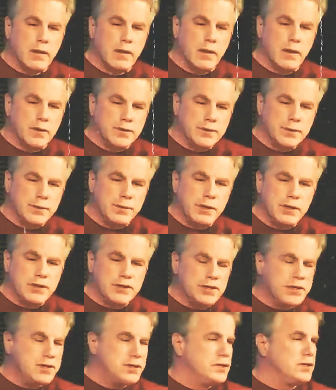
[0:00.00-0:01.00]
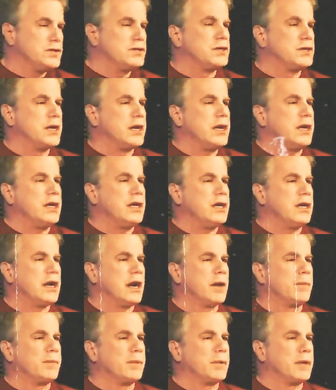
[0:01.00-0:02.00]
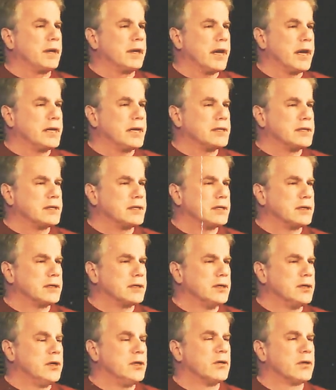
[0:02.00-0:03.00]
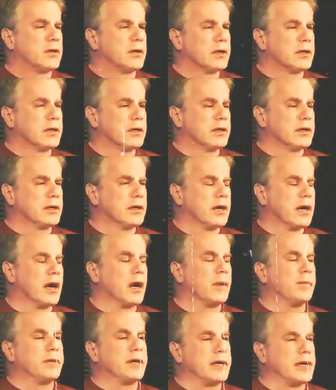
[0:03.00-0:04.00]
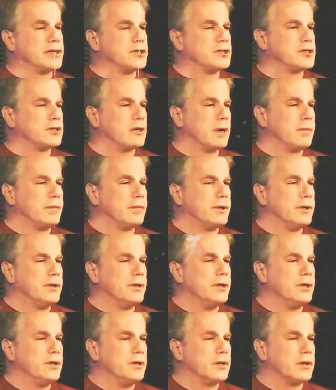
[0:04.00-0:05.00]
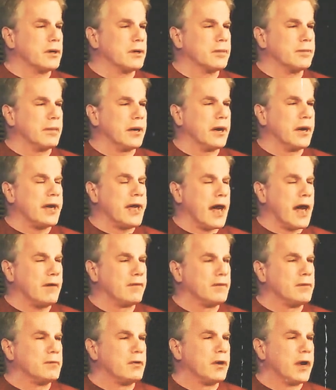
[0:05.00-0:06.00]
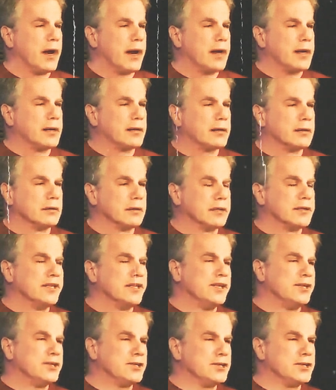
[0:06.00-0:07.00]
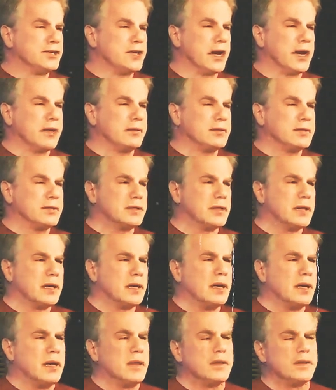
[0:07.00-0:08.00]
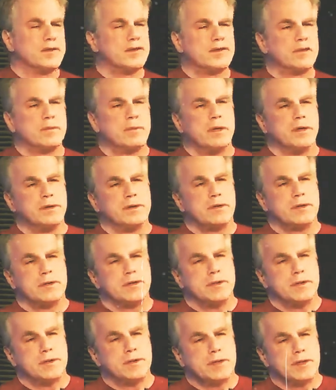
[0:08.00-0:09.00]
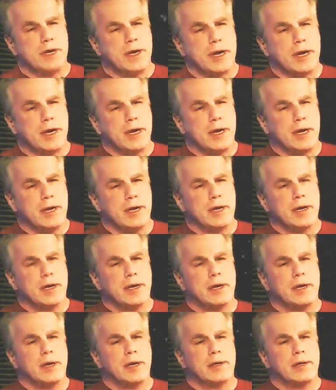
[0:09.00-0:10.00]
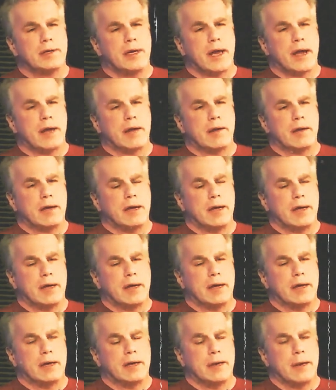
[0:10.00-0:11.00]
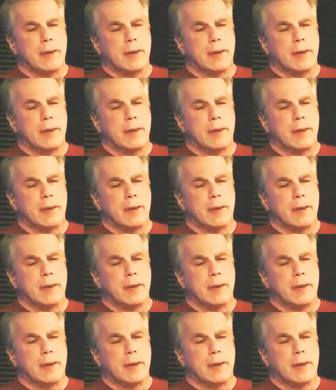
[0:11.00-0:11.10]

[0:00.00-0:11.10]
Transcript: Those abuses you see up against New York, up against Trump in New York by Alvin Bragg, Letitia James, those abuses you see down in